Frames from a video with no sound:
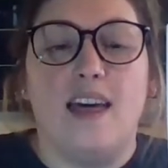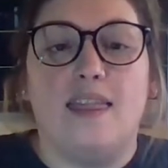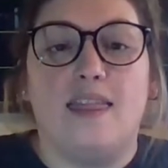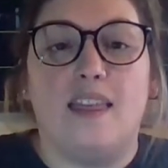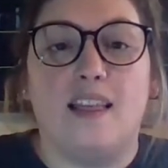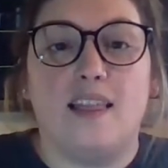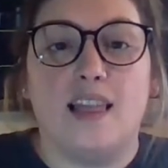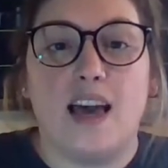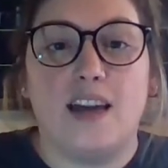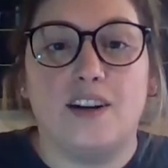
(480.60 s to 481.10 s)

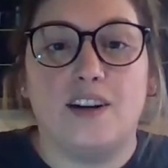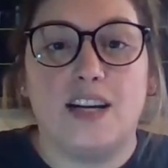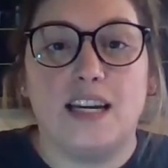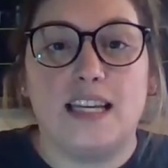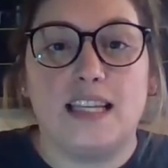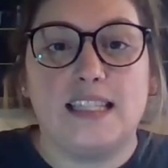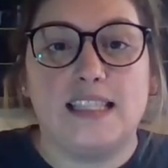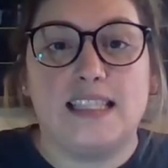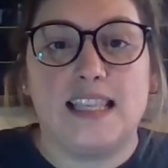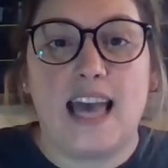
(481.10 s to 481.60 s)
The letter
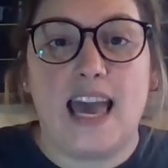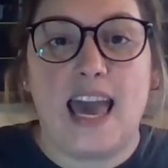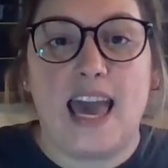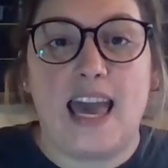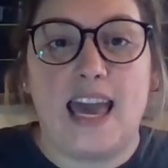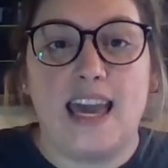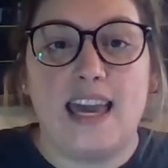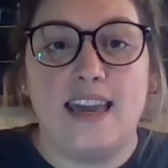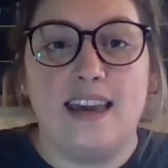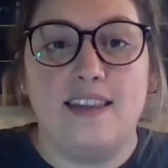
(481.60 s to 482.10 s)
is
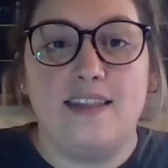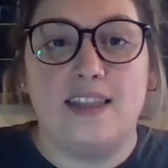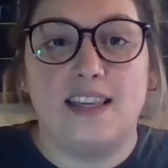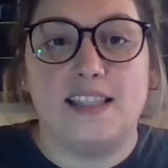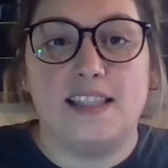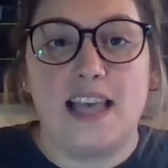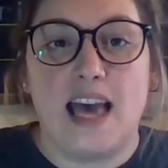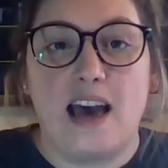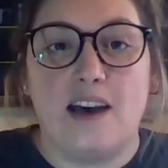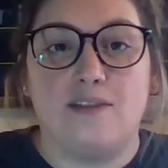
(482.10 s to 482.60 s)
A. The
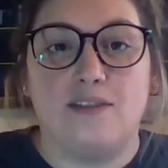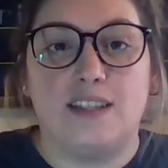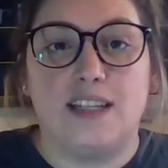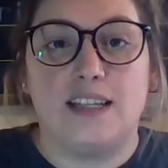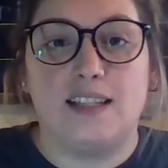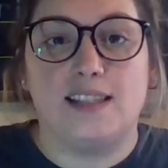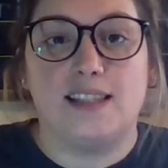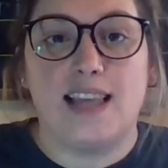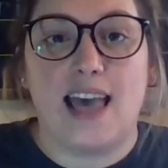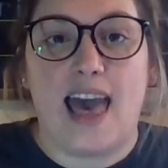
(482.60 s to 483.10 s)
sound
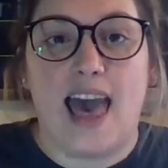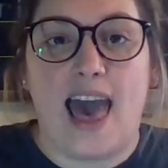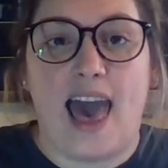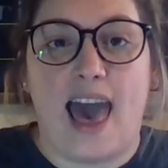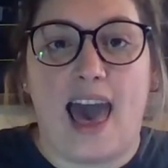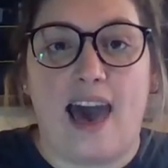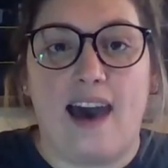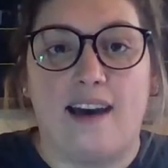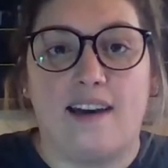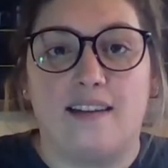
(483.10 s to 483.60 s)
is
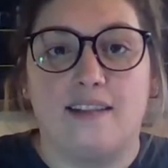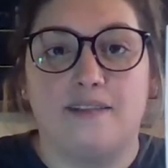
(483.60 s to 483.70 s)
ah.